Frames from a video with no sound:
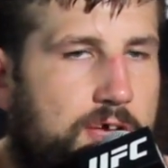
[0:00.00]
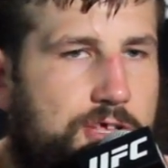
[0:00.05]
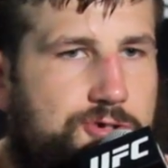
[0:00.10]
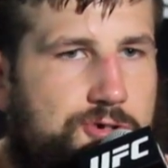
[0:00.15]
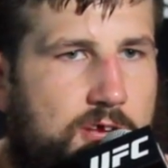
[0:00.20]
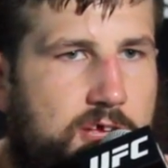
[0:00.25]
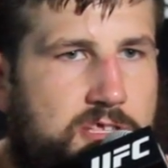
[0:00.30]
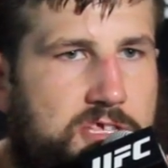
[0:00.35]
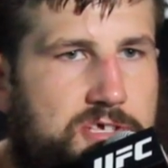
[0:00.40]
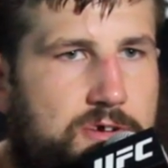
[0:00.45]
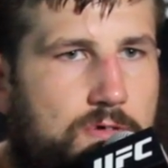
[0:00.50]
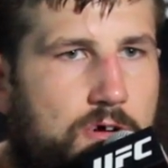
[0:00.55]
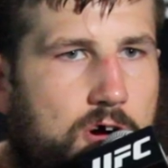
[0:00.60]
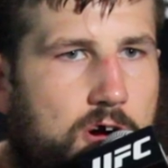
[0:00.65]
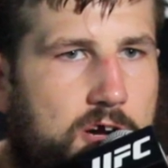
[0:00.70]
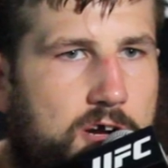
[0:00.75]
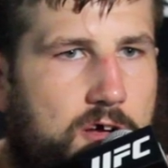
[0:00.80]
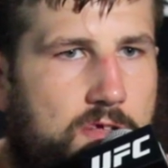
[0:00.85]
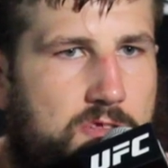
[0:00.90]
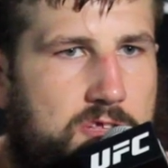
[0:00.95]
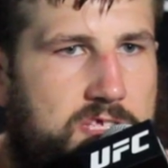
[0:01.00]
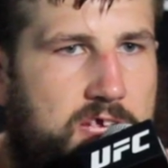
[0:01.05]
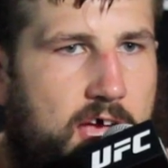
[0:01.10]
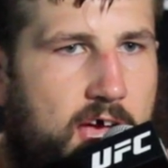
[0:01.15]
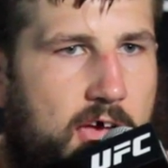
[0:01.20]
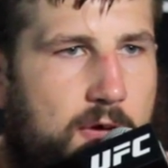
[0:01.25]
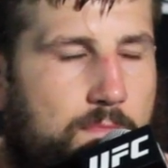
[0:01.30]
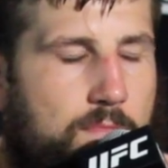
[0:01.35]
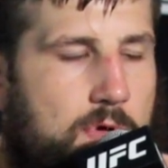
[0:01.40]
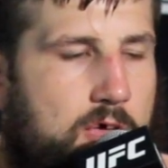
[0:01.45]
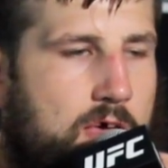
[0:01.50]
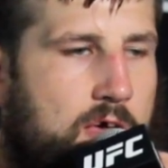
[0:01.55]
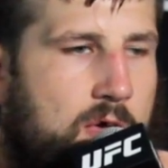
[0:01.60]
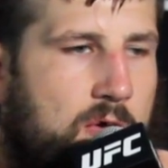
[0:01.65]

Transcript: I trained so hard all the time